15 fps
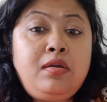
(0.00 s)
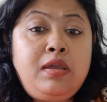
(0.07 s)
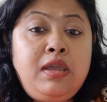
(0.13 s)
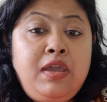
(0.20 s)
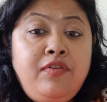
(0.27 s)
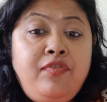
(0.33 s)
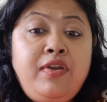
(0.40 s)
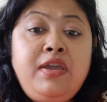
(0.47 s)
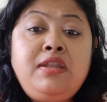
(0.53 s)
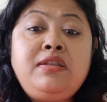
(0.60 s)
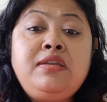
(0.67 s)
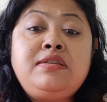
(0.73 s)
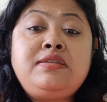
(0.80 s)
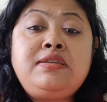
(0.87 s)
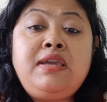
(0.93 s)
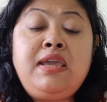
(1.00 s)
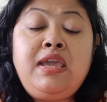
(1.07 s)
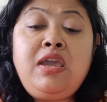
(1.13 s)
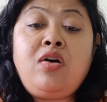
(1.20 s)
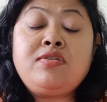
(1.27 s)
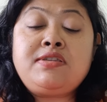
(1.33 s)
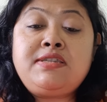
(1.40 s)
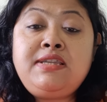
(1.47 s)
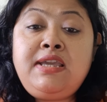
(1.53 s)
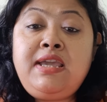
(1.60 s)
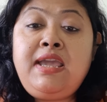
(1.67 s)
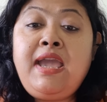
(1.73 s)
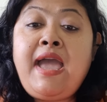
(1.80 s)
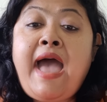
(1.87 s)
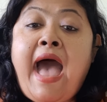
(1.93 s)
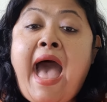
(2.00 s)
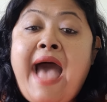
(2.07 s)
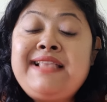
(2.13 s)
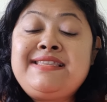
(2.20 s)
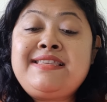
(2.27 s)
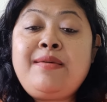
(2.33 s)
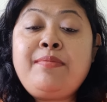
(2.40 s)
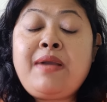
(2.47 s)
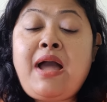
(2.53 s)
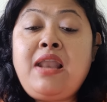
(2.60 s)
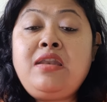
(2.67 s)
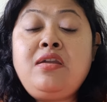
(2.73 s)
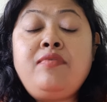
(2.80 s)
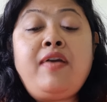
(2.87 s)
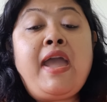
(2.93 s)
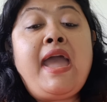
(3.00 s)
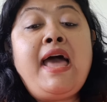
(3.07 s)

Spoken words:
if it is he or she had some kind of